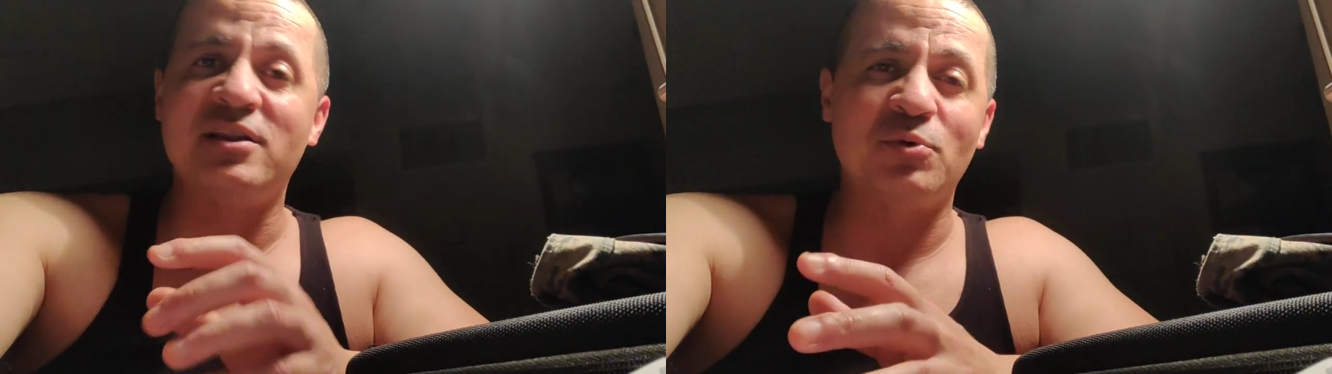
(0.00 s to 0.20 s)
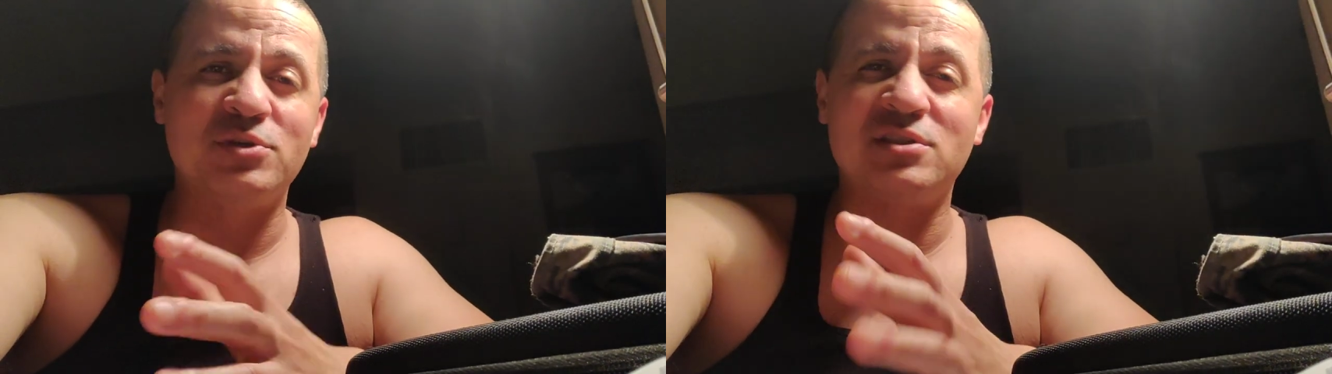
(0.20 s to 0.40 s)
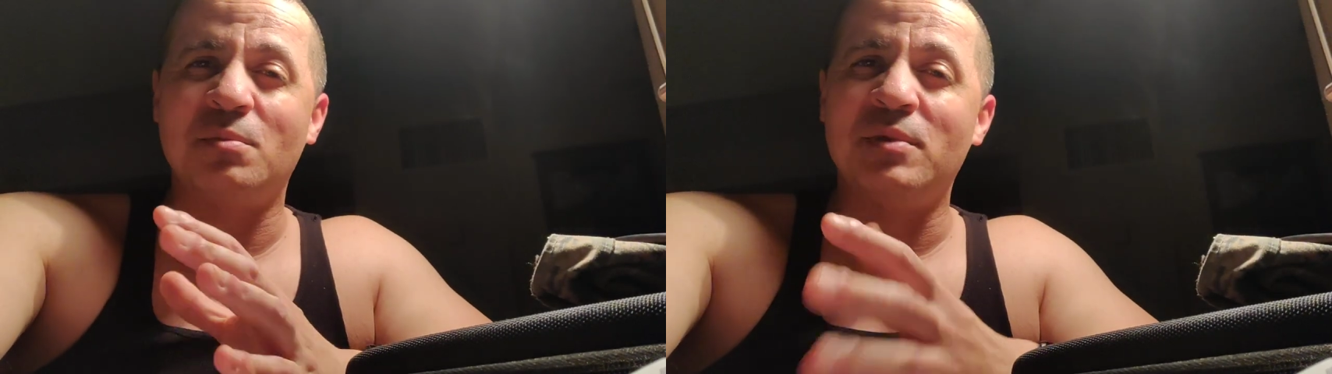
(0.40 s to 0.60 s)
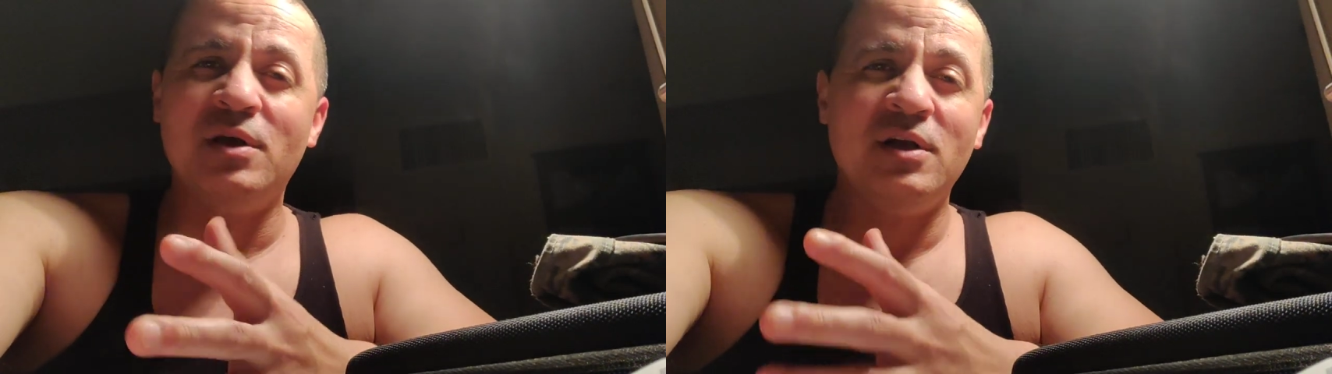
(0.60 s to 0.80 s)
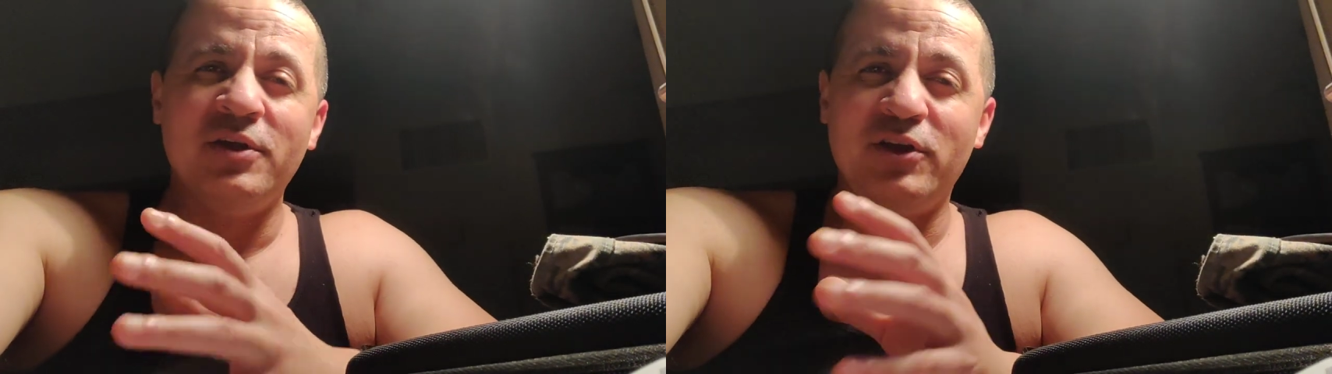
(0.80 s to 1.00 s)
And there was some,
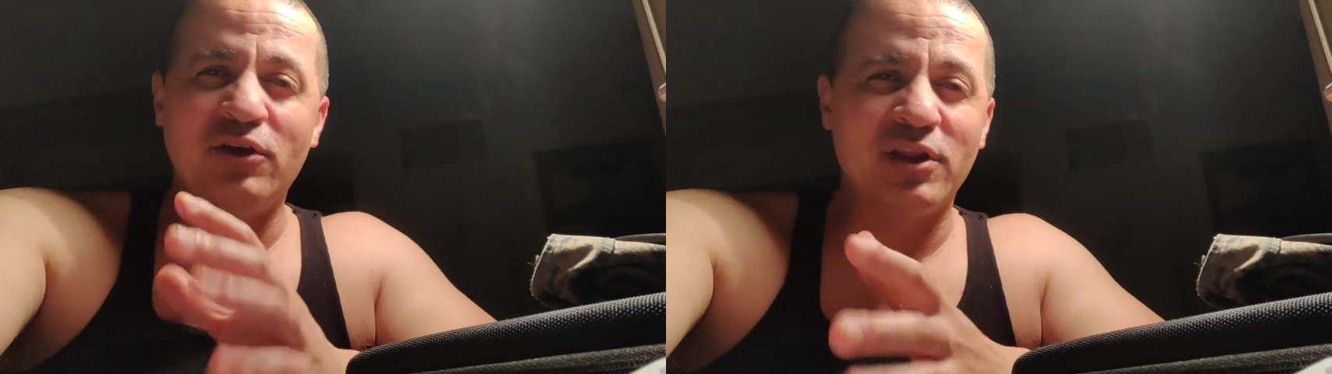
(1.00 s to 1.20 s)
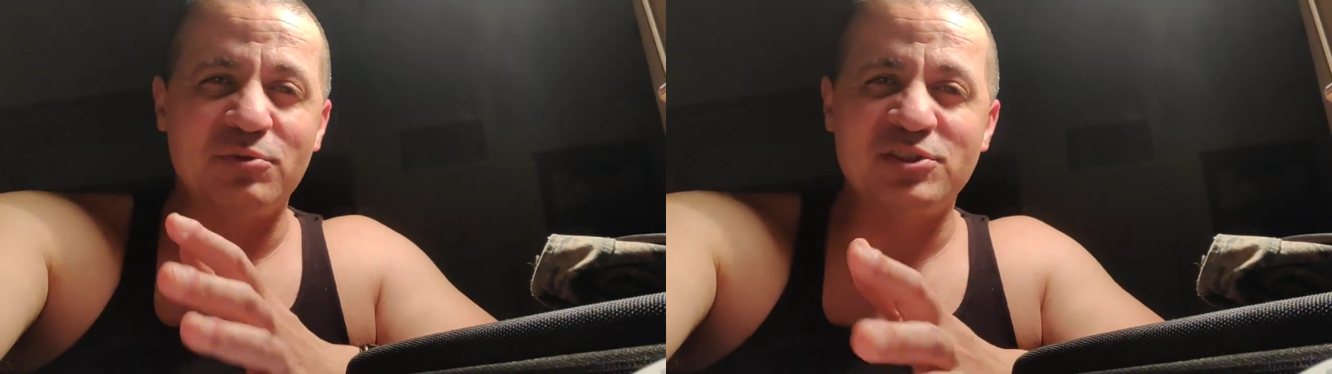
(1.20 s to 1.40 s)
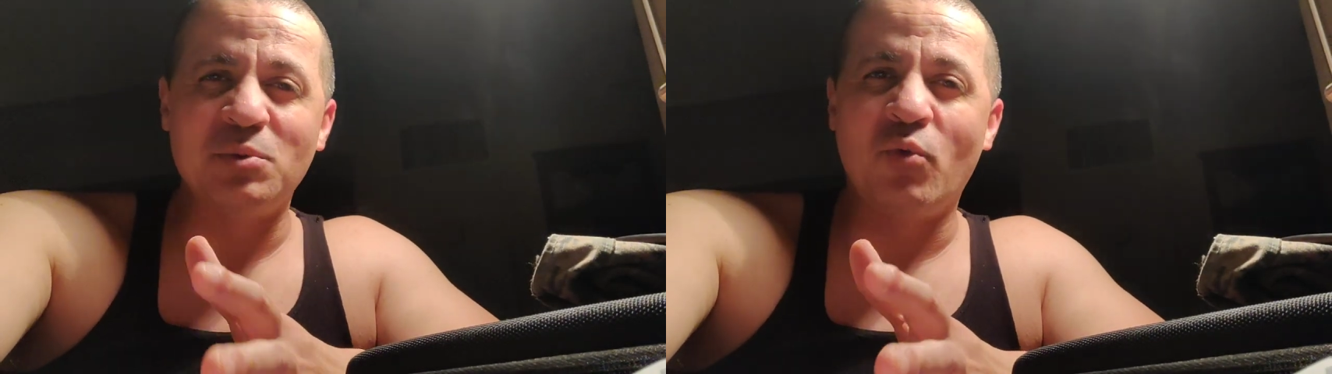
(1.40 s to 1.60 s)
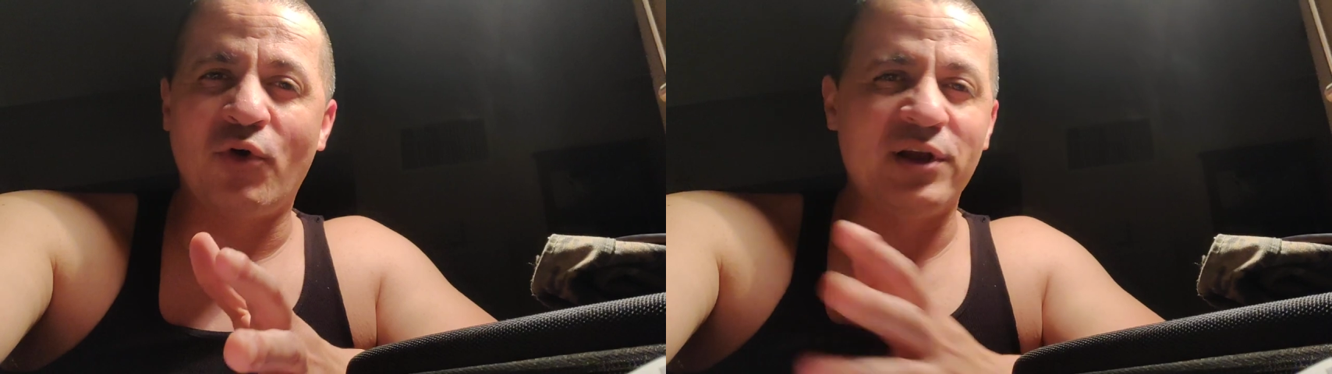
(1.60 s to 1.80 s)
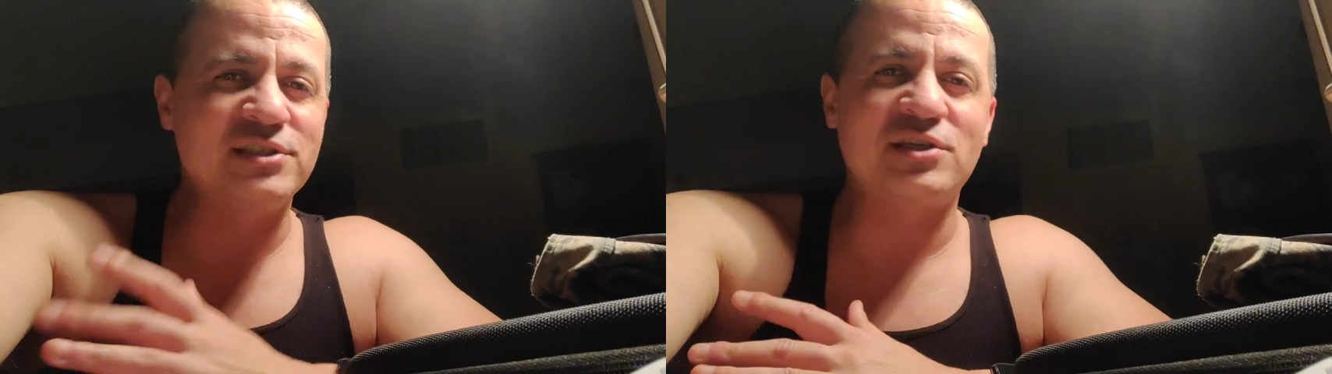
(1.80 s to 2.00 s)
you know, there were some
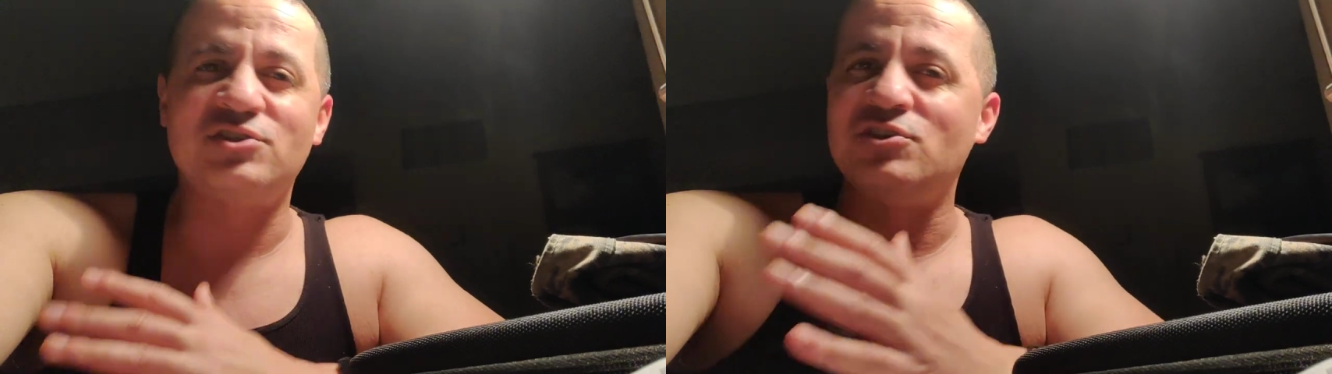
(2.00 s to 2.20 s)
worries because